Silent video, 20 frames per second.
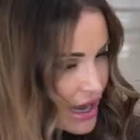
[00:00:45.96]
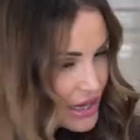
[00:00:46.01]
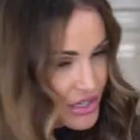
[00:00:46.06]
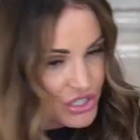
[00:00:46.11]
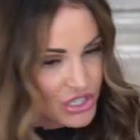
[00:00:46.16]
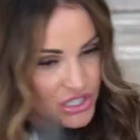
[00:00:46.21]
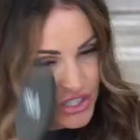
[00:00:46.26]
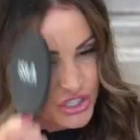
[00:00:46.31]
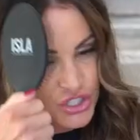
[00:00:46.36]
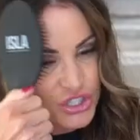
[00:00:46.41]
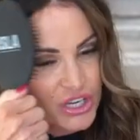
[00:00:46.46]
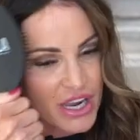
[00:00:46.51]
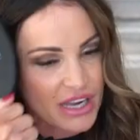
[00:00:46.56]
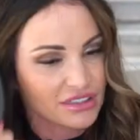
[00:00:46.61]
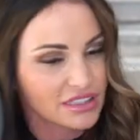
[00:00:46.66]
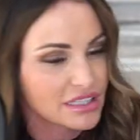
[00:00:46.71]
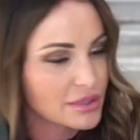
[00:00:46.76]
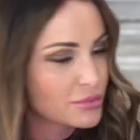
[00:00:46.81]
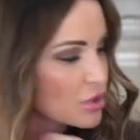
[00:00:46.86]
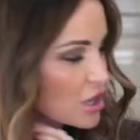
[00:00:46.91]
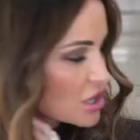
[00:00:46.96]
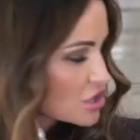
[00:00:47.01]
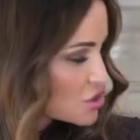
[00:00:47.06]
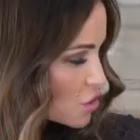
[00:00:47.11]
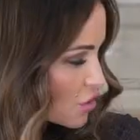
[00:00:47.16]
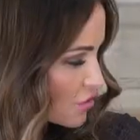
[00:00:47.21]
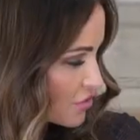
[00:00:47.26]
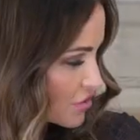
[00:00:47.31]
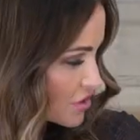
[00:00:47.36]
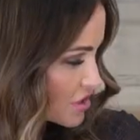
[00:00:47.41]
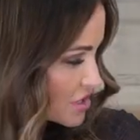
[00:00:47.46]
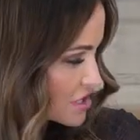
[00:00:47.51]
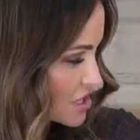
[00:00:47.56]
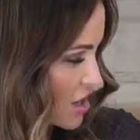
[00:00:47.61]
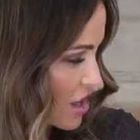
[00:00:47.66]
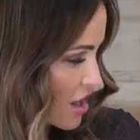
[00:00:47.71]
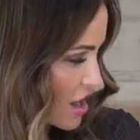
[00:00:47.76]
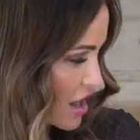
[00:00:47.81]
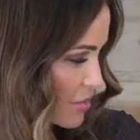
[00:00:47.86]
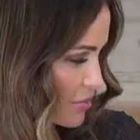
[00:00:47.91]
I just gently brush over the
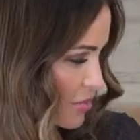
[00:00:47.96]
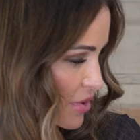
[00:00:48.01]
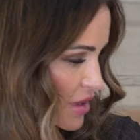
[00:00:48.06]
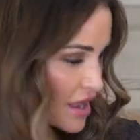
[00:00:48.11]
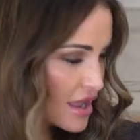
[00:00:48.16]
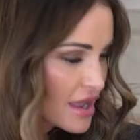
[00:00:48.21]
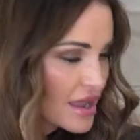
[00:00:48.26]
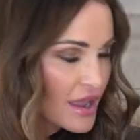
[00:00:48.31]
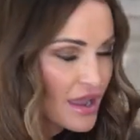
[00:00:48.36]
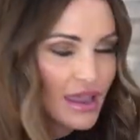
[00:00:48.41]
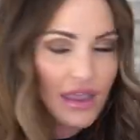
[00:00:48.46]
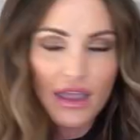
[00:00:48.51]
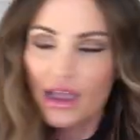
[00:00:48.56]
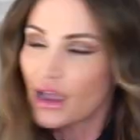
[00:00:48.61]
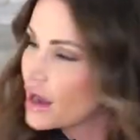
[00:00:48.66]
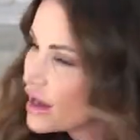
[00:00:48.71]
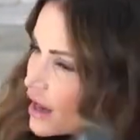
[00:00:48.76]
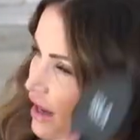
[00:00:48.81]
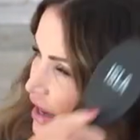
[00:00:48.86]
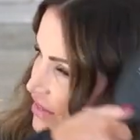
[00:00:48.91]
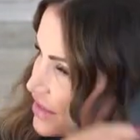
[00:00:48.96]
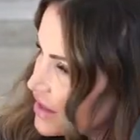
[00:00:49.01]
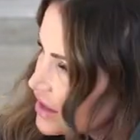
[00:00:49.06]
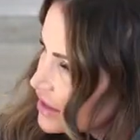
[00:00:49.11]
top, and